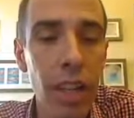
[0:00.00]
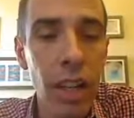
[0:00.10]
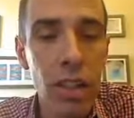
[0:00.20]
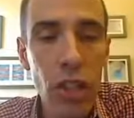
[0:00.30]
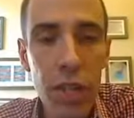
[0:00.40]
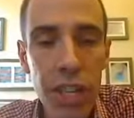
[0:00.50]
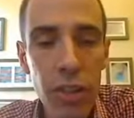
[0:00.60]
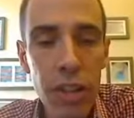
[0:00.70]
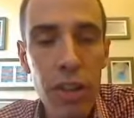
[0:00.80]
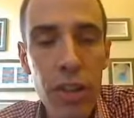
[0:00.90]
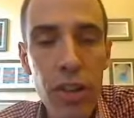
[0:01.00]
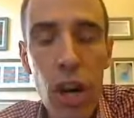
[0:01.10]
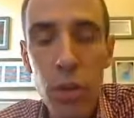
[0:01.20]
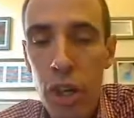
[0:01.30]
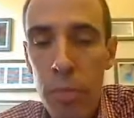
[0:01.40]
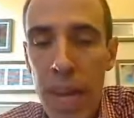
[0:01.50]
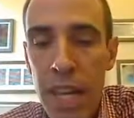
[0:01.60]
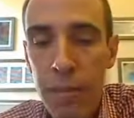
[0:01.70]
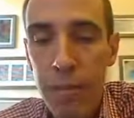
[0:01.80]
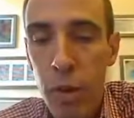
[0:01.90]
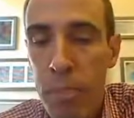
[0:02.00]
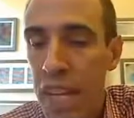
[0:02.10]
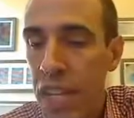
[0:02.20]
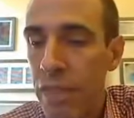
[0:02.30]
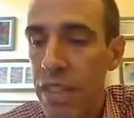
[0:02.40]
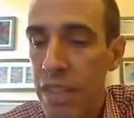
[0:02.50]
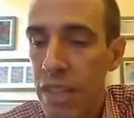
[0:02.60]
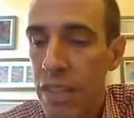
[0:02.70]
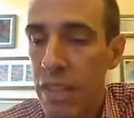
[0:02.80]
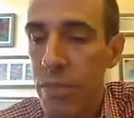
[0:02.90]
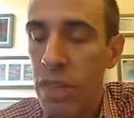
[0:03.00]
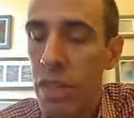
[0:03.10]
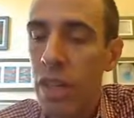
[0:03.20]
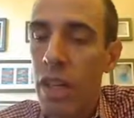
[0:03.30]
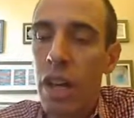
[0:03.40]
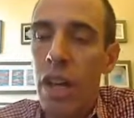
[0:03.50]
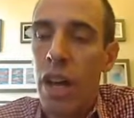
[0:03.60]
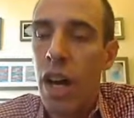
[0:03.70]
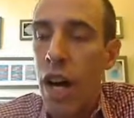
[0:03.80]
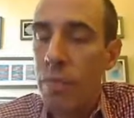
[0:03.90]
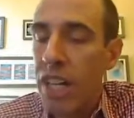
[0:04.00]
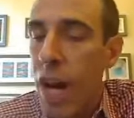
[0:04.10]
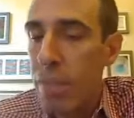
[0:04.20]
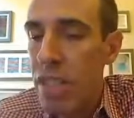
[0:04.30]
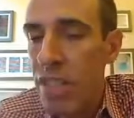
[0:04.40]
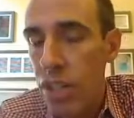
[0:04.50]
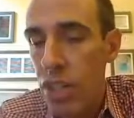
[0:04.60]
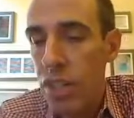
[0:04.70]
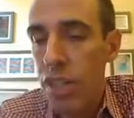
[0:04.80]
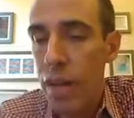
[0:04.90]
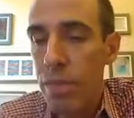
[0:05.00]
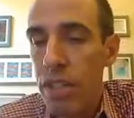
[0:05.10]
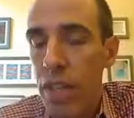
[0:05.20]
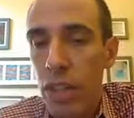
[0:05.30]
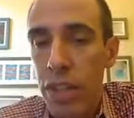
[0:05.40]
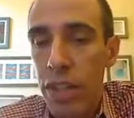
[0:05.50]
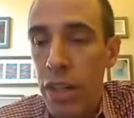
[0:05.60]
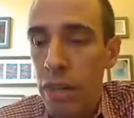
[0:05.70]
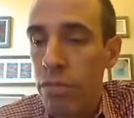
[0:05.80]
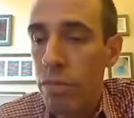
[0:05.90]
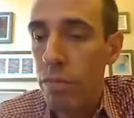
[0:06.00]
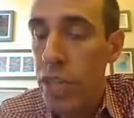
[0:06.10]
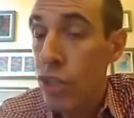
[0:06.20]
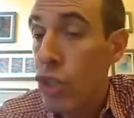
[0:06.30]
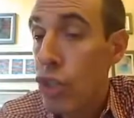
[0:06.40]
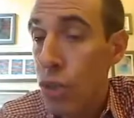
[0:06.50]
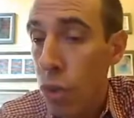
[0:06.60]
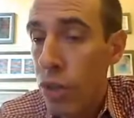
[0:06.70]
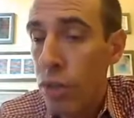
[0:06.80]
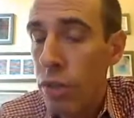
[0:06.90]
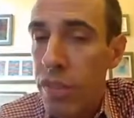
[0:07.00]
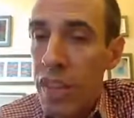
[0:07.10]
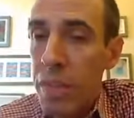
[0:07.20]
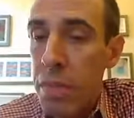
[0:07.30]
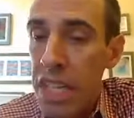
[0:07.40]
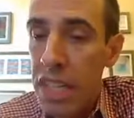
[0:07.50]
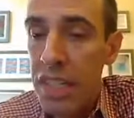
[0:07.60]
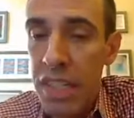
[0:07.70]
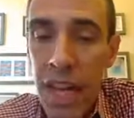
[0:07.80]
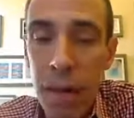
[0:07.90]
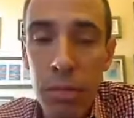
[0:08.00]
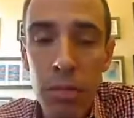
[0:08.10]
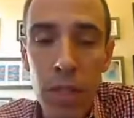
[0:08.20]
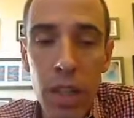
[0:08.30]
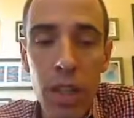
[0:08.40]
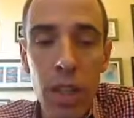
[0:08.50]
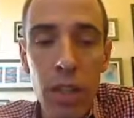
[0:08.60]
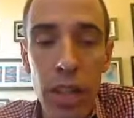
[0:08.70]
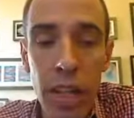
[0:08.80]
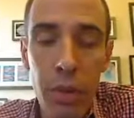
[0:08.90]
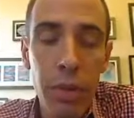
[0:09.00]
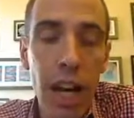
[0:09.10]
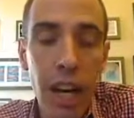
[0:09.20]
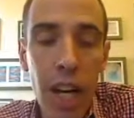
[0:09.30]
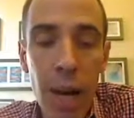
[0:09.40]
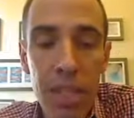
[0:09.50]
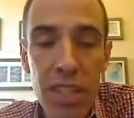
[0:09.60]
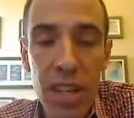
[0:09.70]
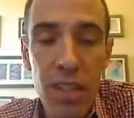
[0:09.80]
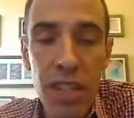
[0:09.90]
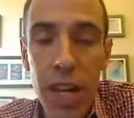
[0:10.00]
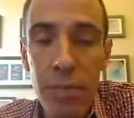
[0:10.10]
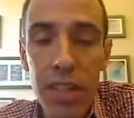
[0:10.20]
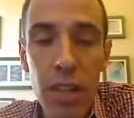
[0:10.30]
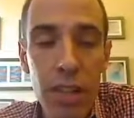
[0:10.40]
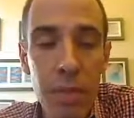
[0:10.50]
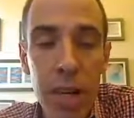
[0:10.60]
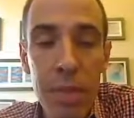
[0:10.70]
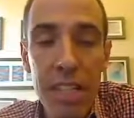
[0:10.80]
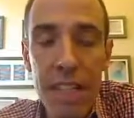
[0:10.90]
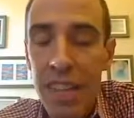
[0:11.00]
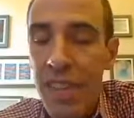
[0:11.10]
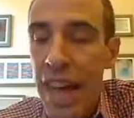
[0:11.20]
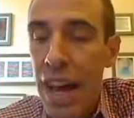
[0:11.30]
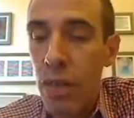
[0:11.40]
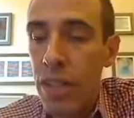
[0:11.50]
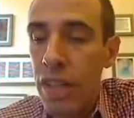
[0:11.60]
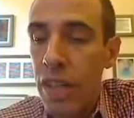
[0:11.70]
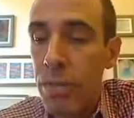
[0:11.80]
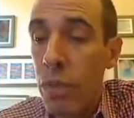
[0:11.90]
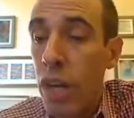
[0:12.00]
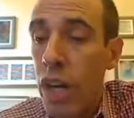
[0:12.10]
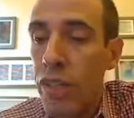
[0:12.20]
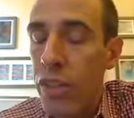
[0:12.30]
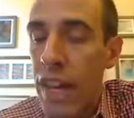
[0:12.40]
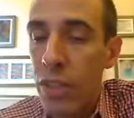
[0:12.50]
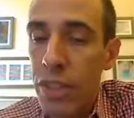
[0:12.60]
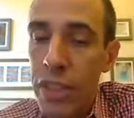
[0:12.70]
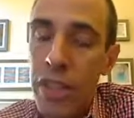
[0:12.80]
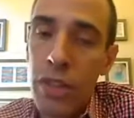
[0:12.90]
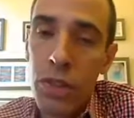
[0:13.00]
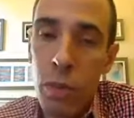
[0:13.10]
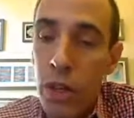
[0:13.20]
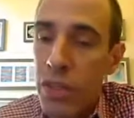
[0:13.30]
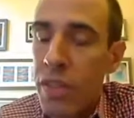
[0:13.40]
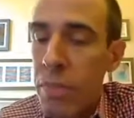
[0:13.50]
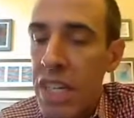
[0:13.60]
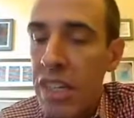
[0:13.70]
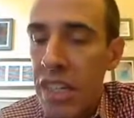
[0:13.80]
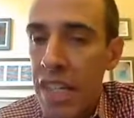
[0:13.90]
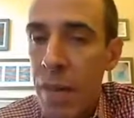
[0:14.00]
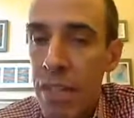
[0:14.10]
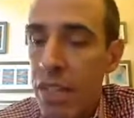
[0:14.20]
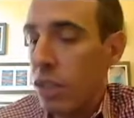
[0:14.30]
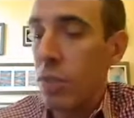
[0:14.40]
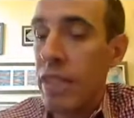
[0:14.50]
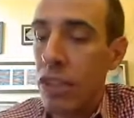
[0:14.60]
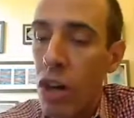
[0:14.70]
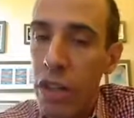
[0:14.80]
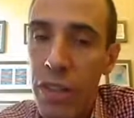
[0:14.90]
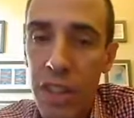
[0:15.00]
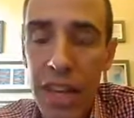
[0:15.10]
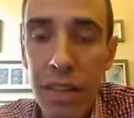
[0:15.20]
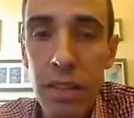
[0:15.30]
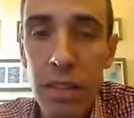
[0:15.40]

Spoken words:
So here, the note that I'll make for many of these systems, the compensation timescale here is shorter than the PETM. Okay, we've got compensation timescales that might be 10,000 up to 100,000 years, whereas the PETM is a little bit longer than that.